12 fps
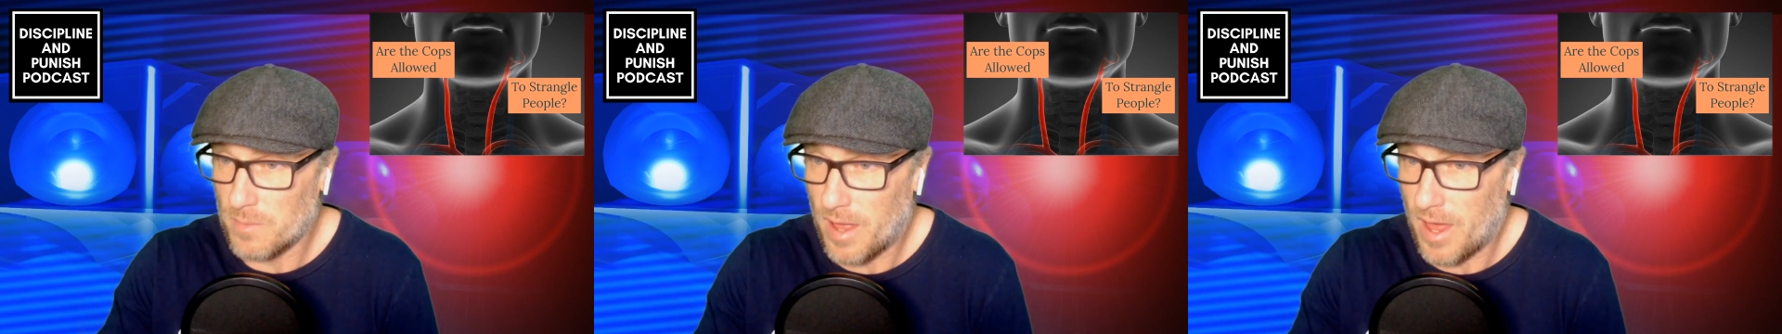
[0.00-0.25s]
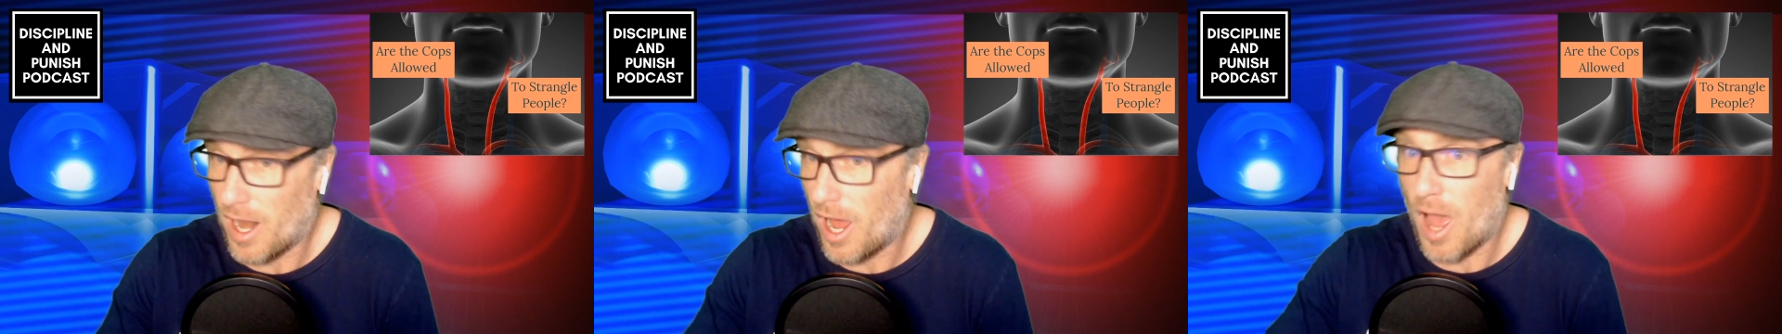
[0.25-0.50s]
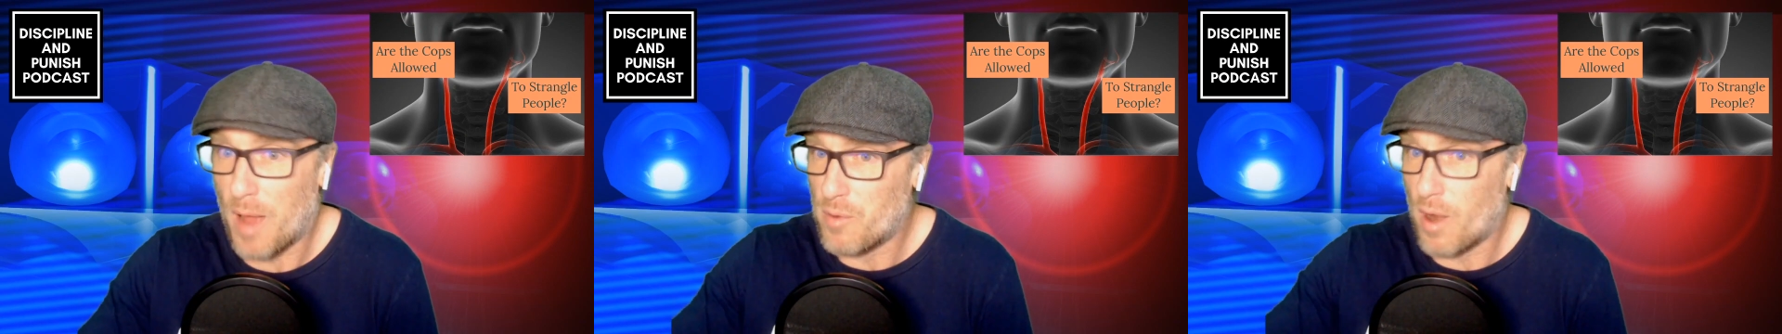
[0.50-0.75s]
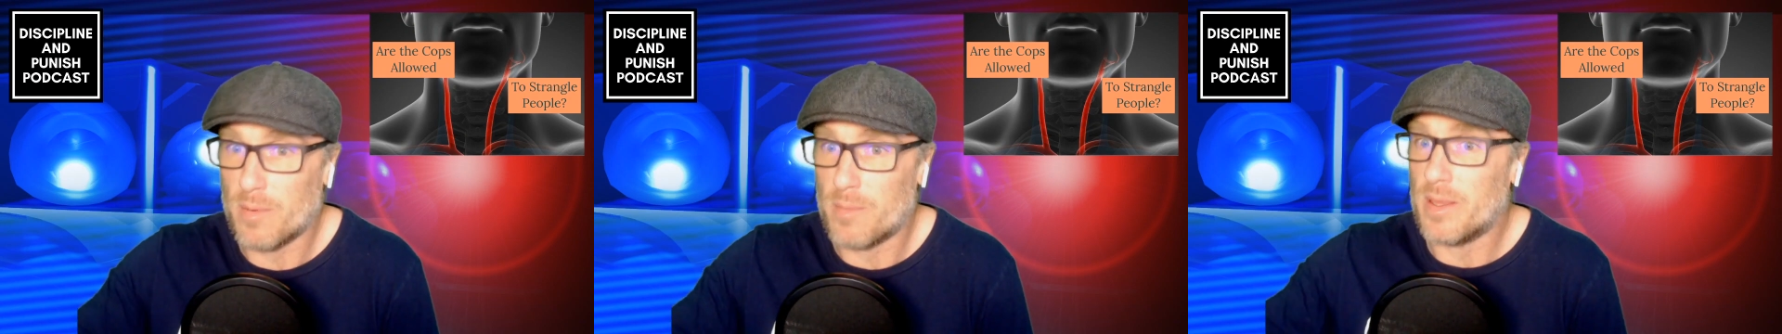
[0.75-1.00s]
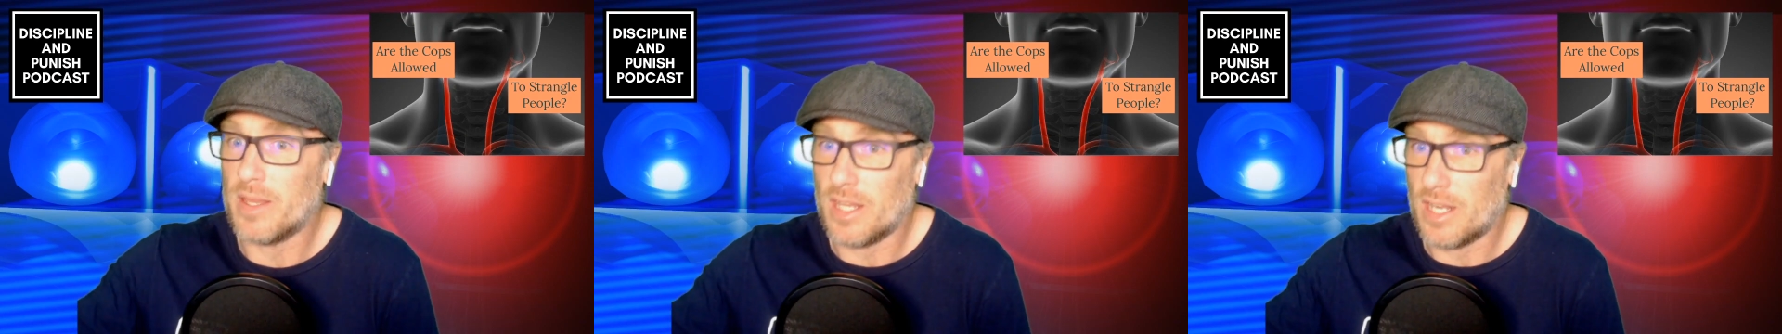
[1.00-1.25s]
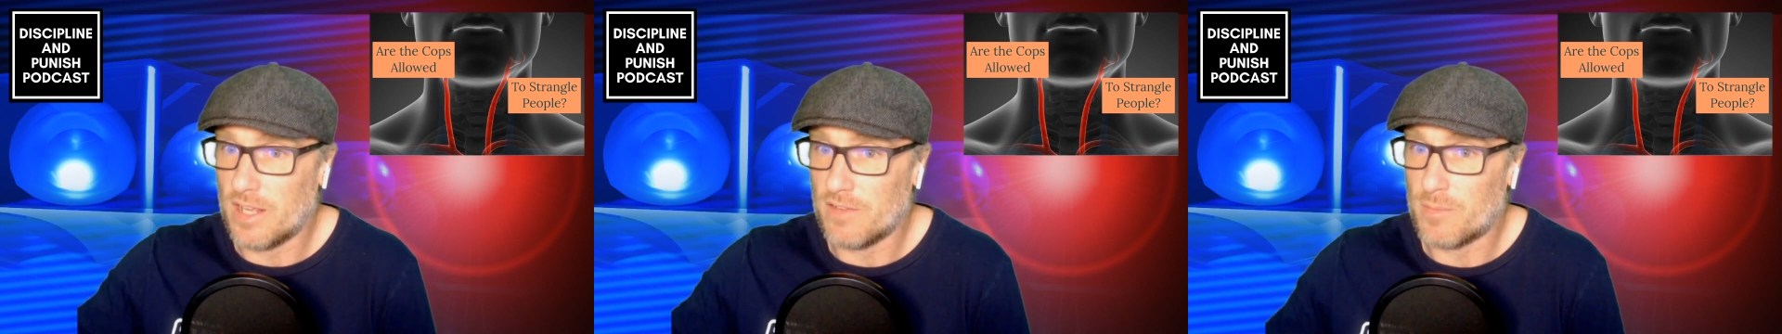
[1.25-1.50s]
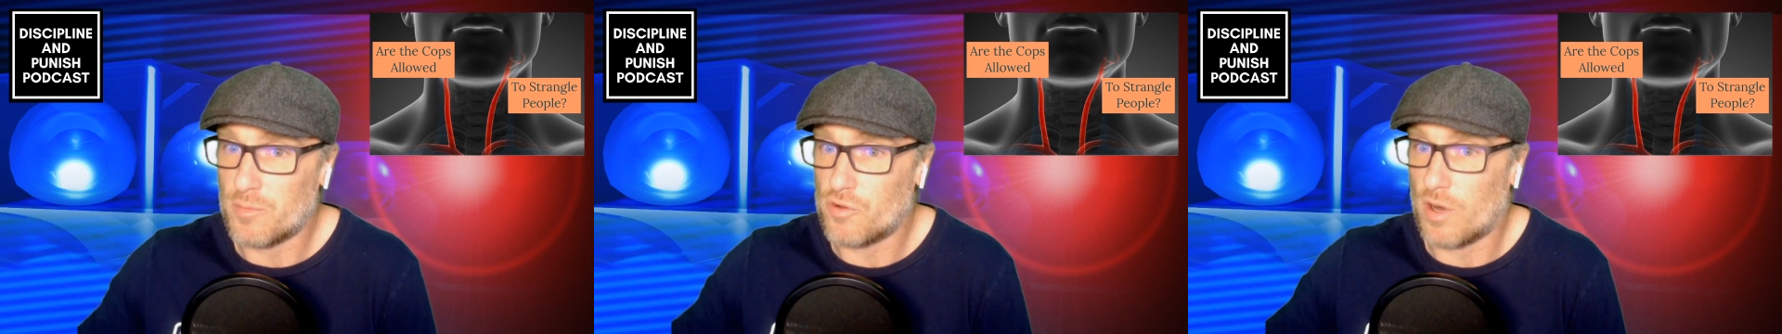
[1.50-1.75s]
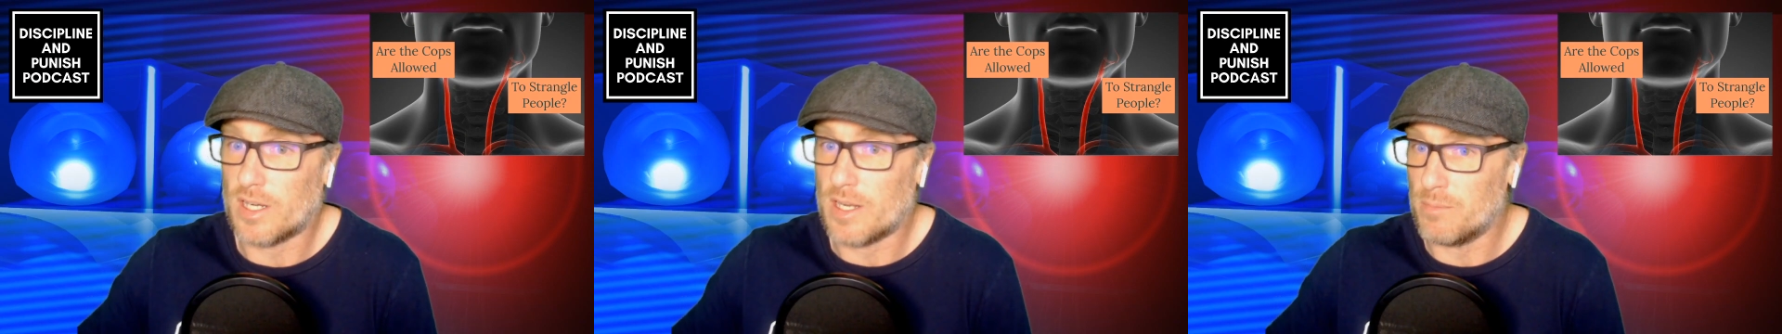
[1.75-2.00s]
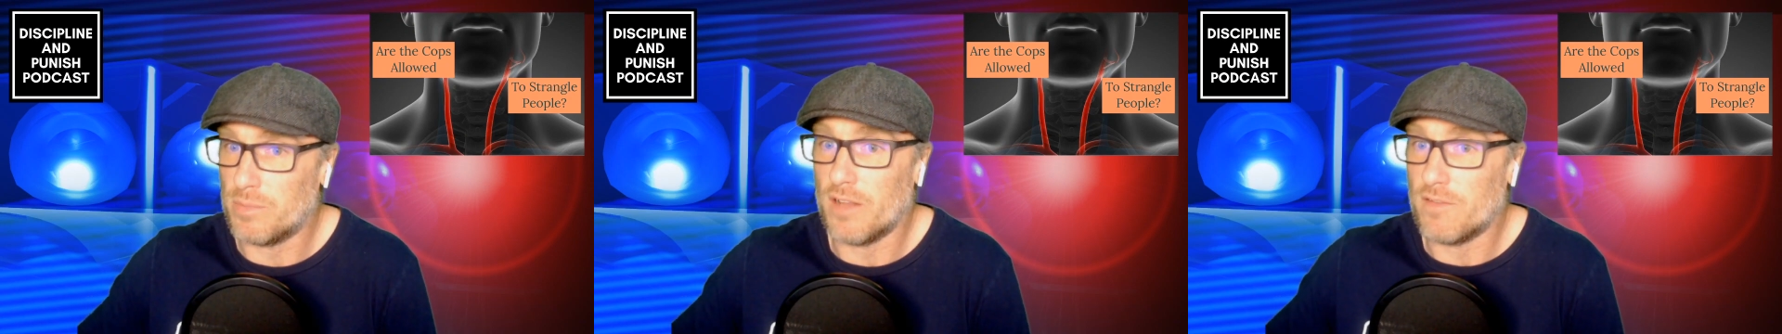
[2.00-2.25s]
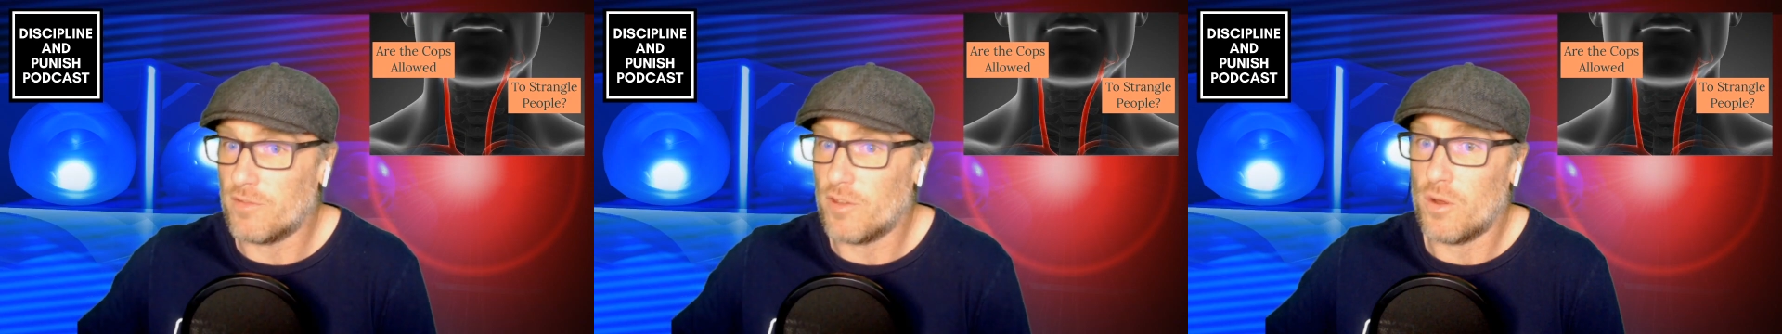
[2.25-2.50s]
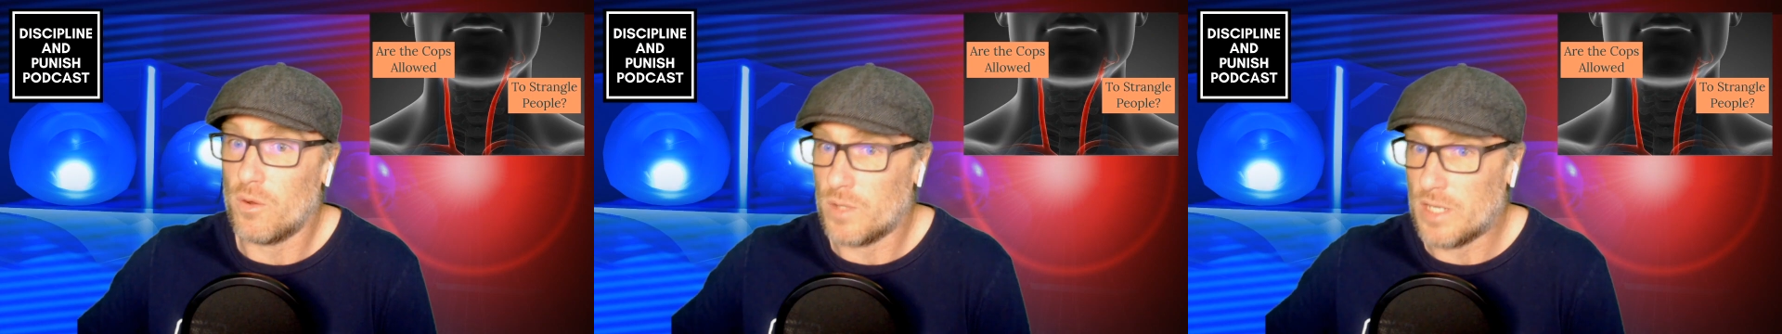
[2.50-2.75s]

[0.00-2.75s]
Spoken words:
had a high probability of obstructing blood flow